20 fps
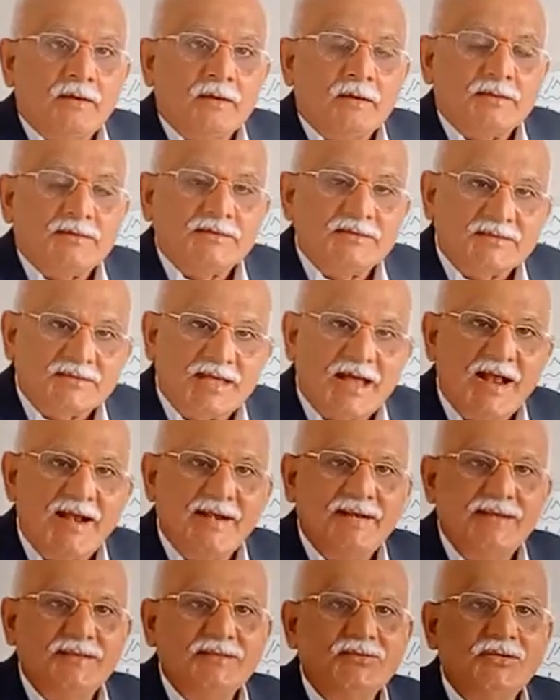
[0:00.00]

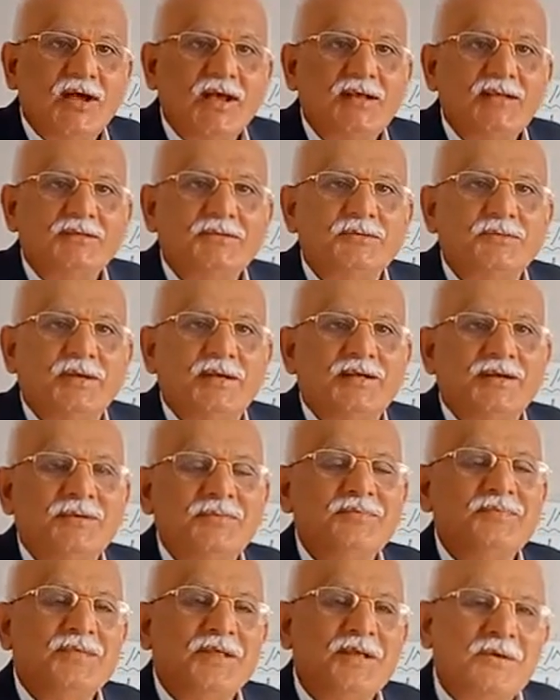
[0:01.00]
sandy soils
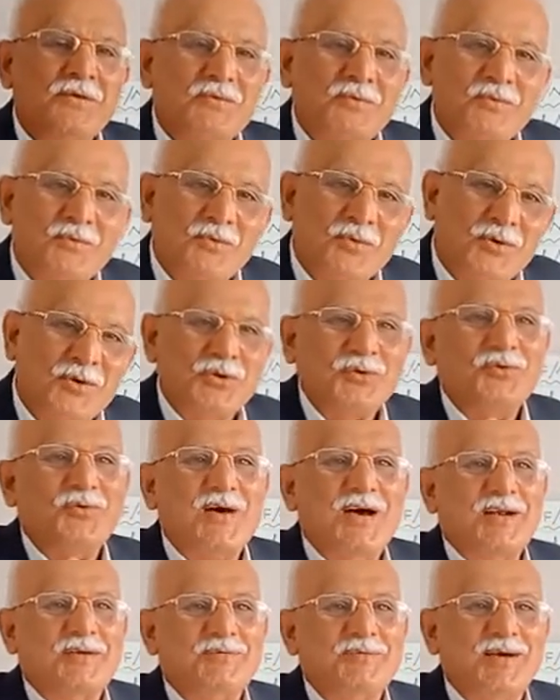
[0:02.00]
become more
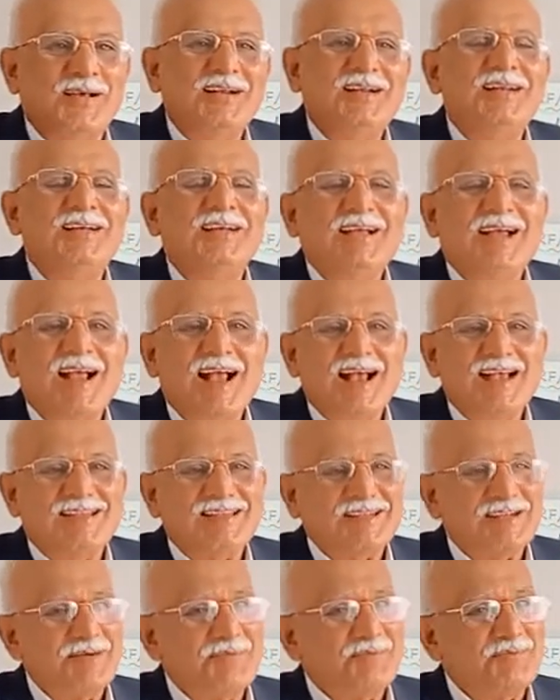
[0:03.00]
warmer
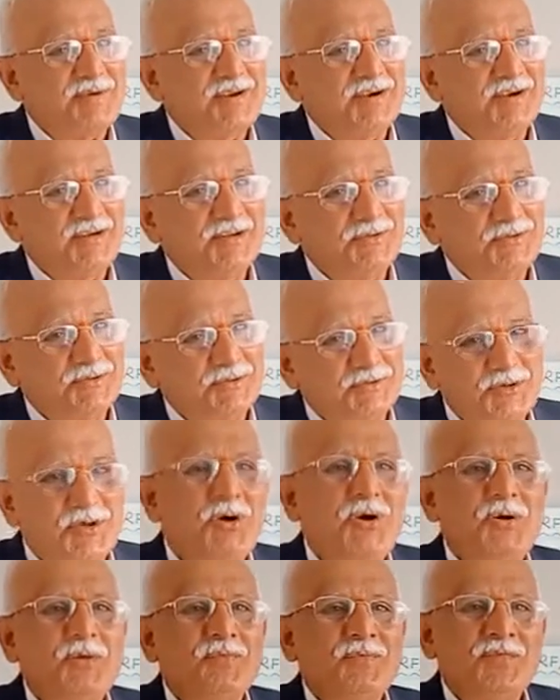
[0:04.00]
as compared
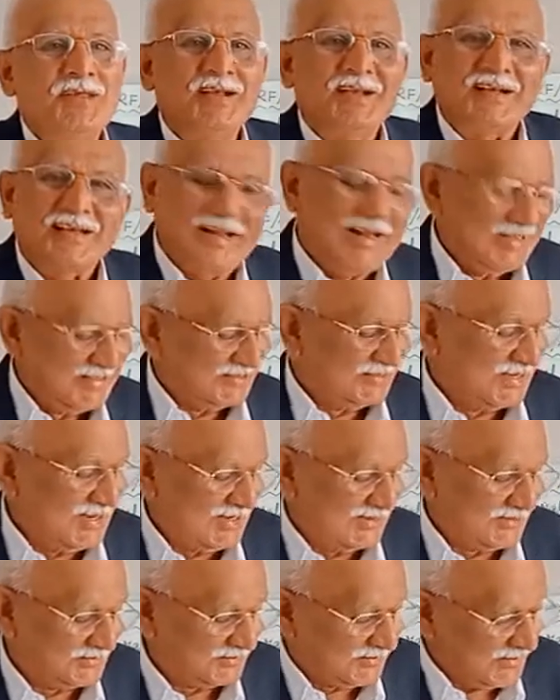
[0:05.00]
to clay
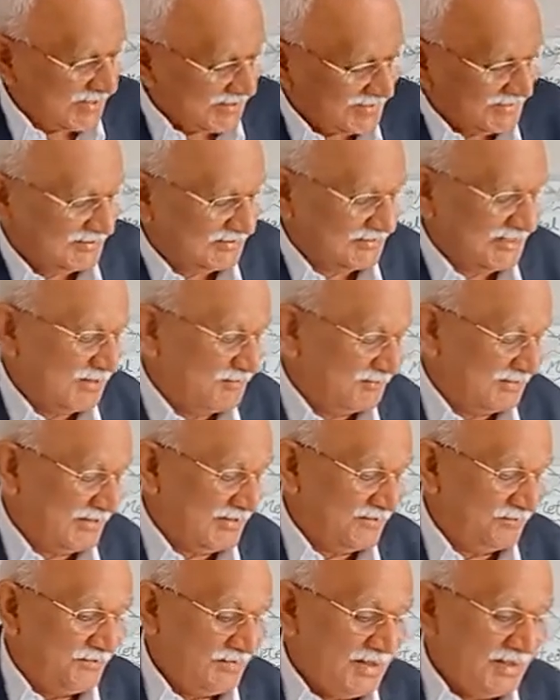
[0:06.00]
soils. And the same
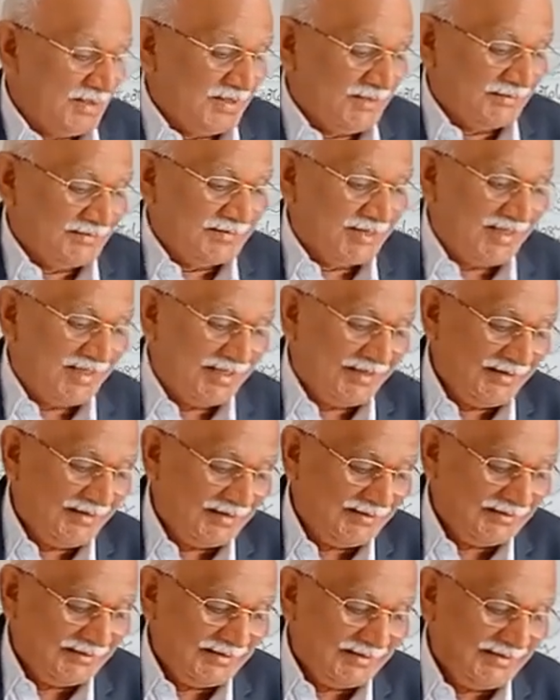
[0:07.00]
thing, the
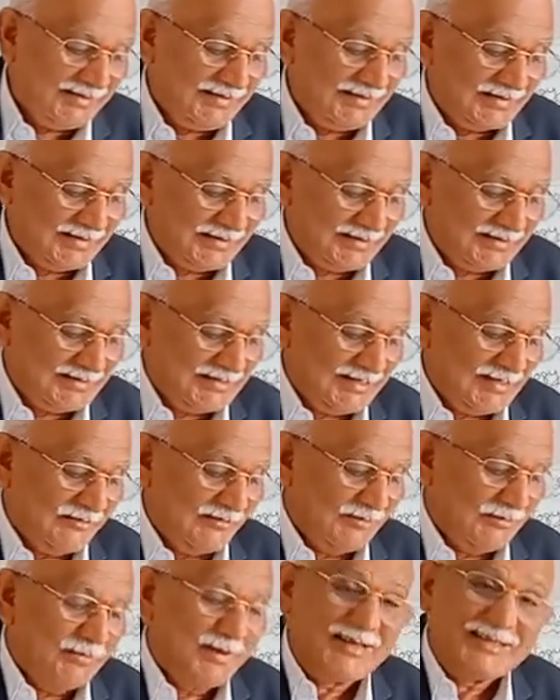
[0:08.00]
energy
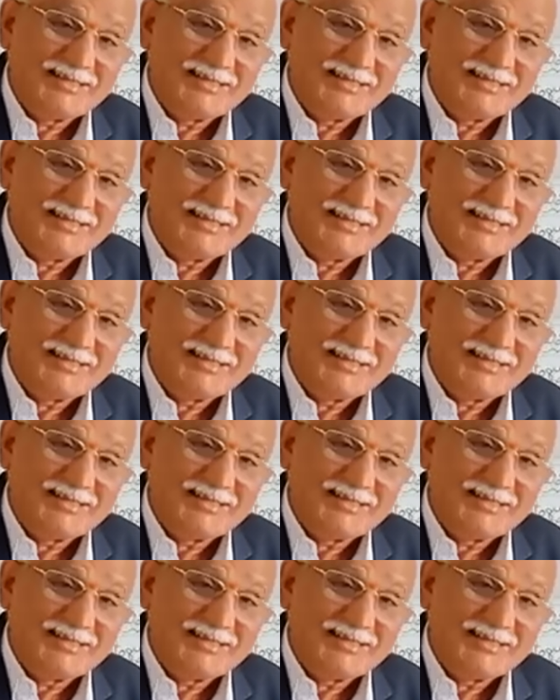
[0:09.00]
received by